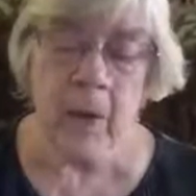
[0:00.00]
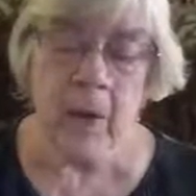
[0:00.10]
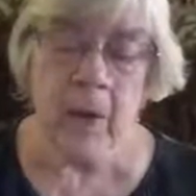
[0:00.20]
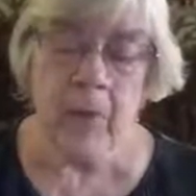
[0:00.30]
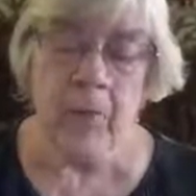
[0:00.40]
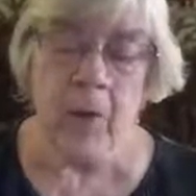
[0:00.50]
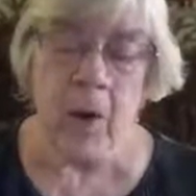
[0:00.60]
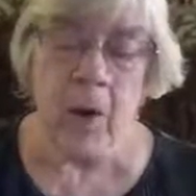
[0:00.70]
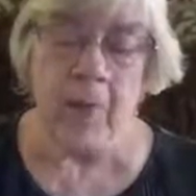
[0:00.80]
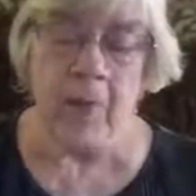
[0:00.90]
In a
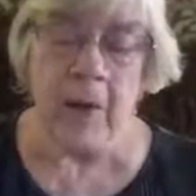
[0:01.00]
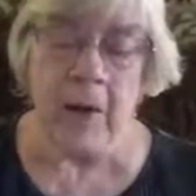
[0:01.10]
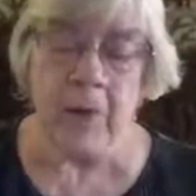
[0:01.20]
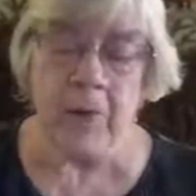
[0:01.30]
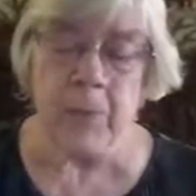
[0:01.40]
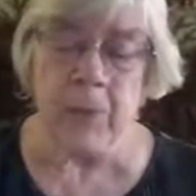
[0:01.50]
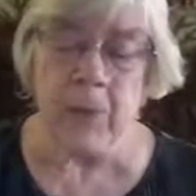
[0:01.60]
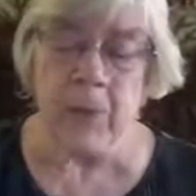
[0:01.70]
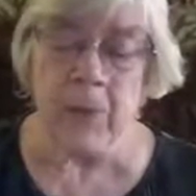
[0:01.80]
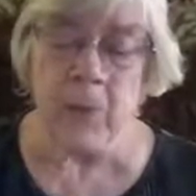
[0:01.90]
fog of
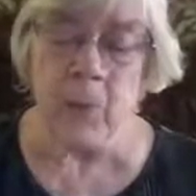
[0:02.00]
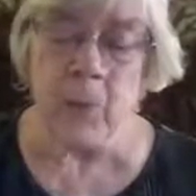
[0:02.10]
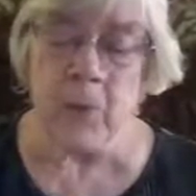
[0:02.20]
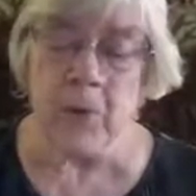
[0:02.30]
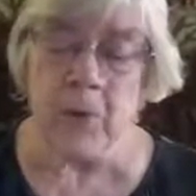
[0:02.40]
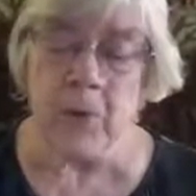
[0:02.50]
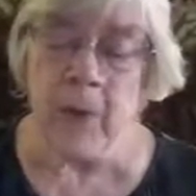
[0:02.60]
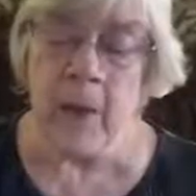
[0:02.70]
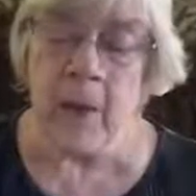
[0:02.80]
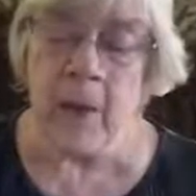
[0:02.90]
virus-bearing spores,
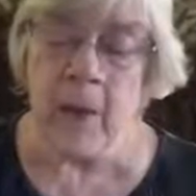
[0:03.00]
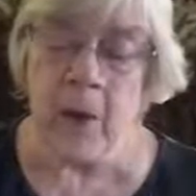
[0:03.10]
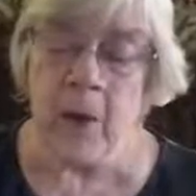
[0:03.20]
Dr.